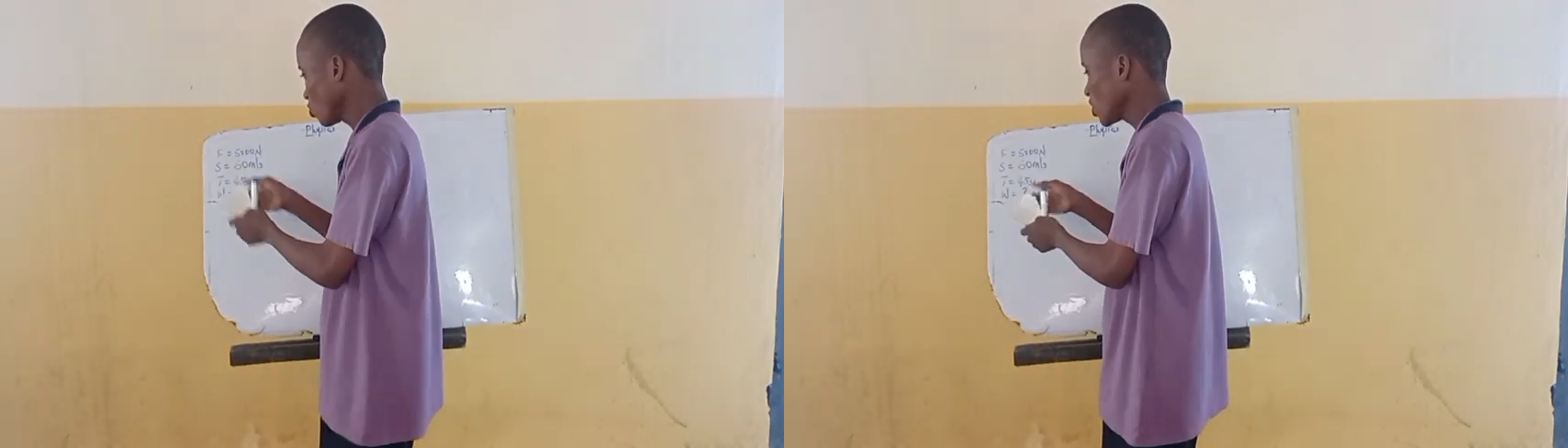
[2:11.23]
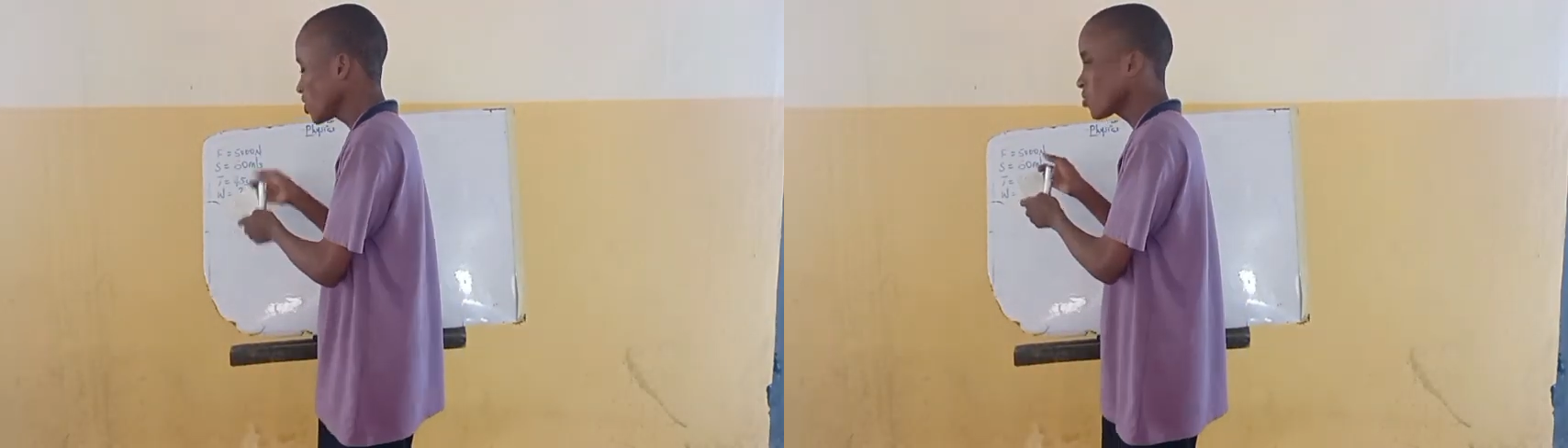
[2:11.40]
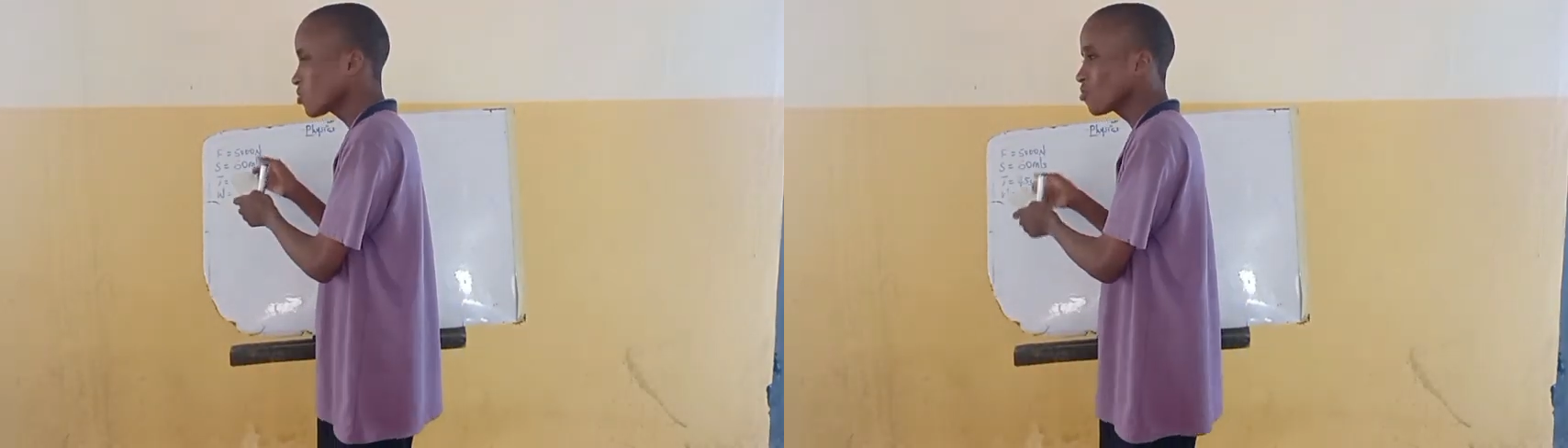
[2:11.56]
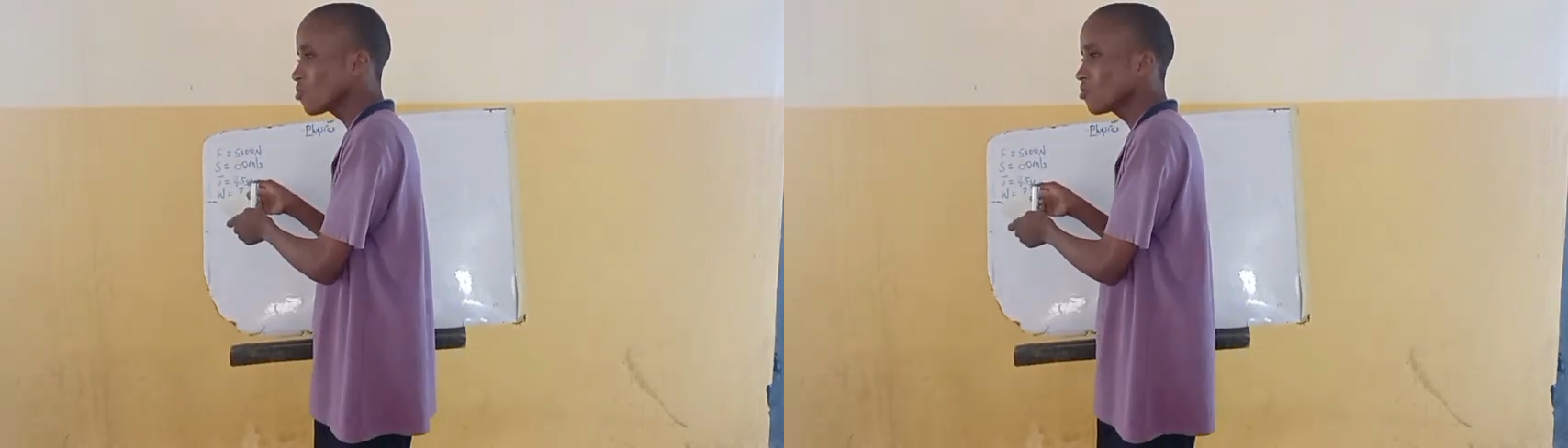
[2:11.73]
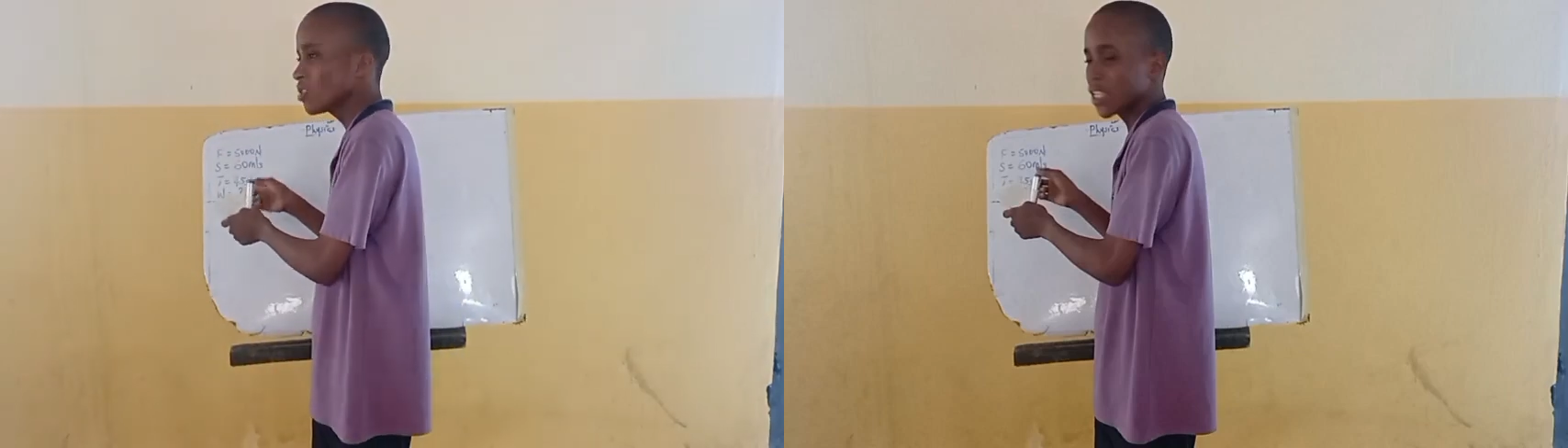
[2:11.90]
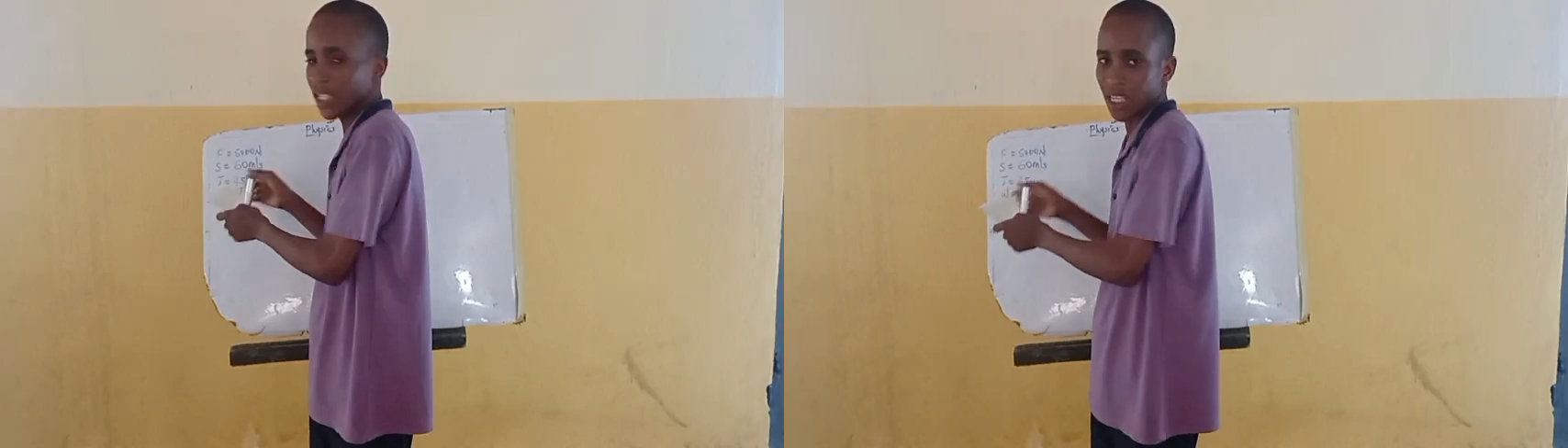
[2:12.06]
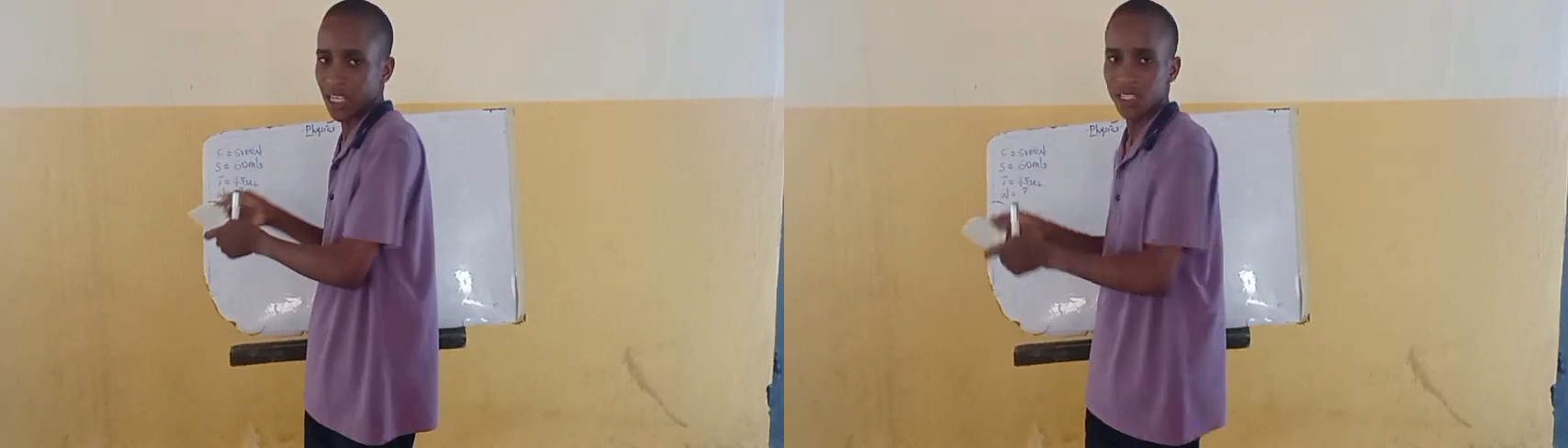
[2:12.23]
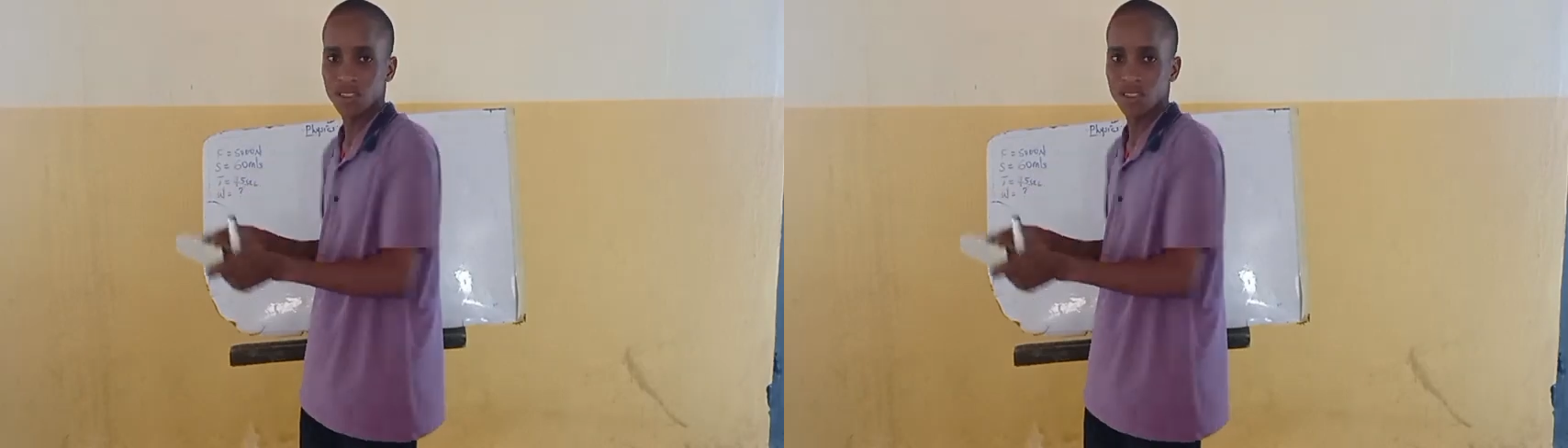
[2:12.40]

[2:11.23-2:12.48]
these two data,